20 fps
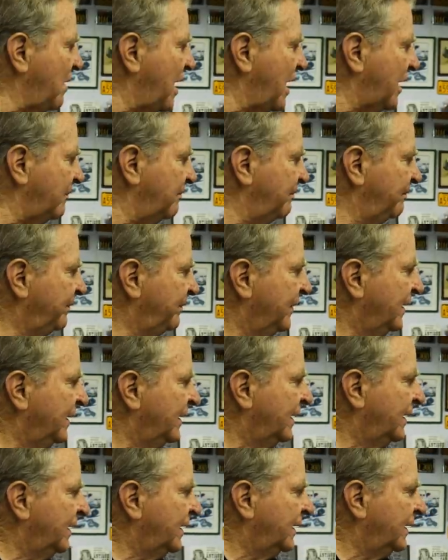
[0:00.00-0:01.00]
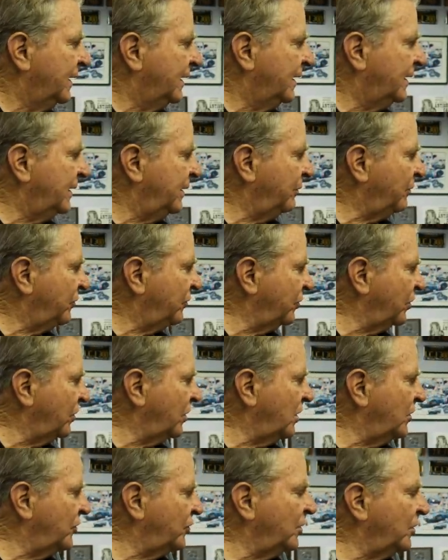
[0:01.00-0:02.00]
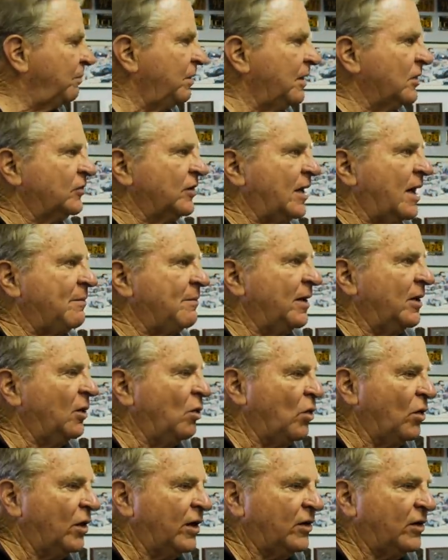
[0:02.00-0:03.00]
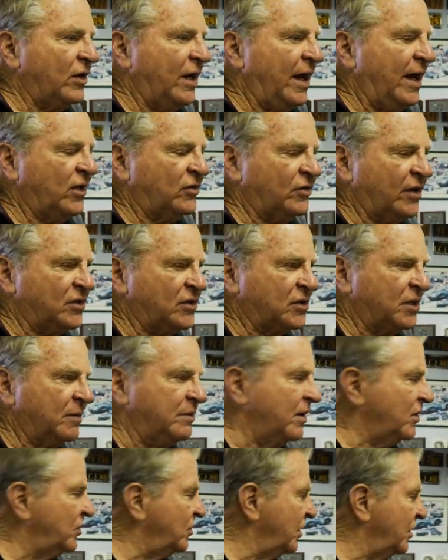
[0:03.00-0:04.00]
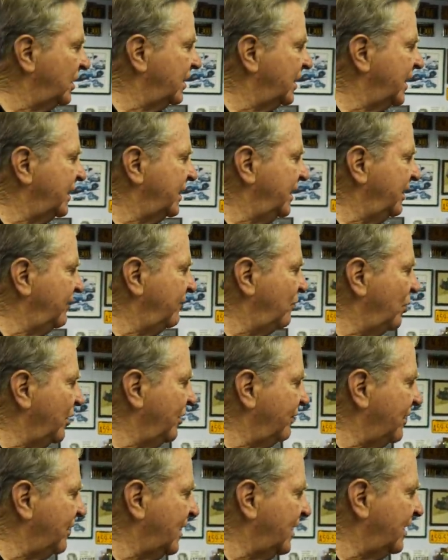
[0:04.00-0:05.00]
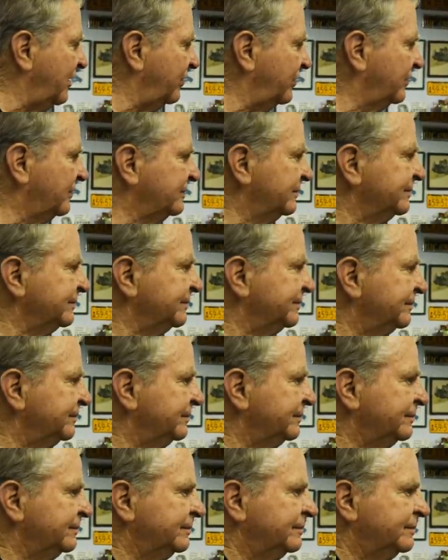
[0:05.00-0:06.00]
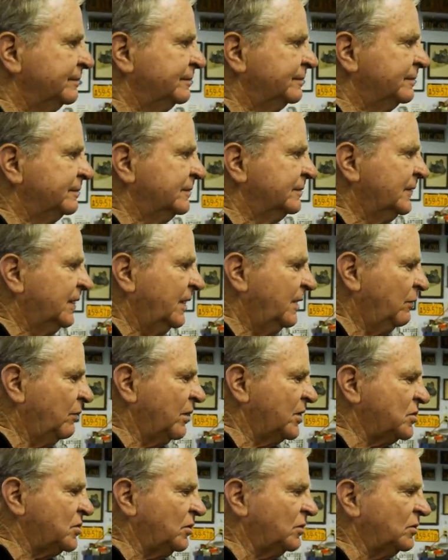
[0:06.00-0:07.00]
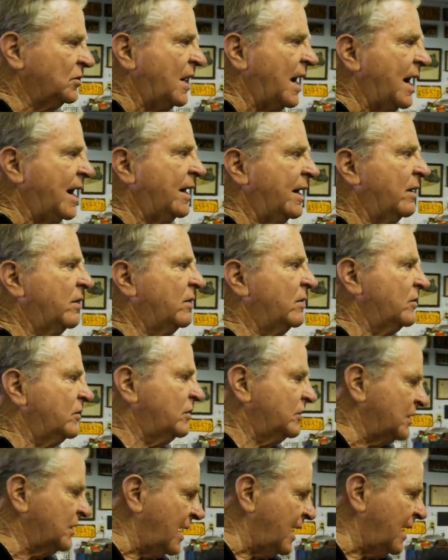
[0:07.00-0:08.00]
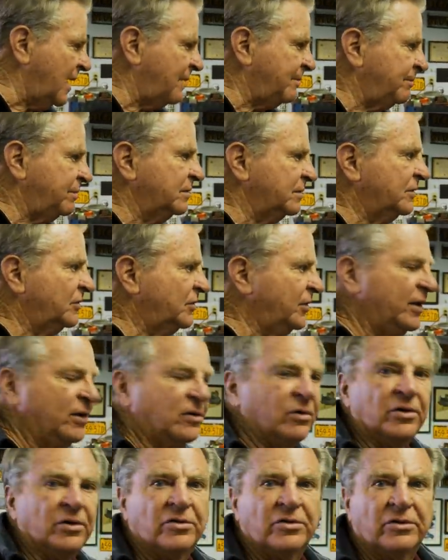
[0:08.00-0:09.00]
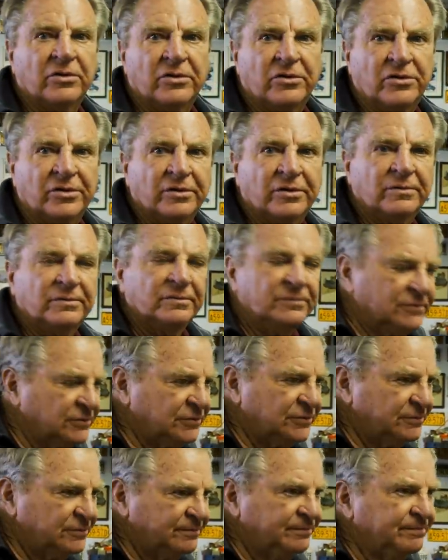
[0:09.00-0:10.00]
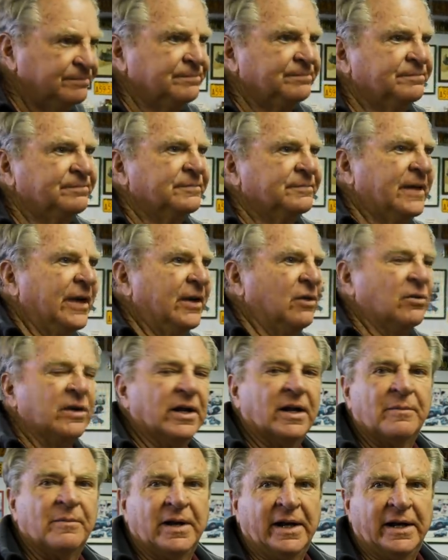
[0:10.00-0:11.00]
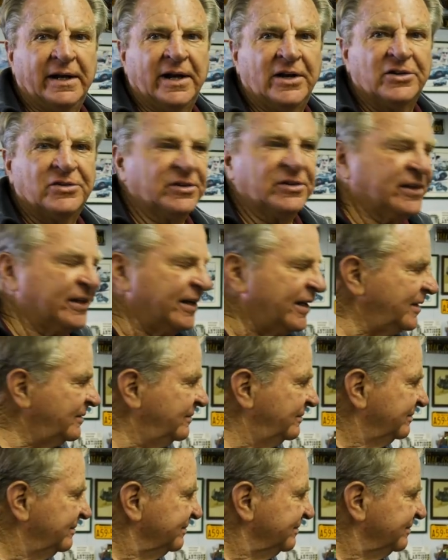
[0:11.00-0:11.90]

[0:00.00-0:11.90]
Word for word: bought them. And they were sur surplused out by the War Assets Commission in nineteen forty-five. Huh. Original tires, top, seat cushions. You don't get them any nicer than that.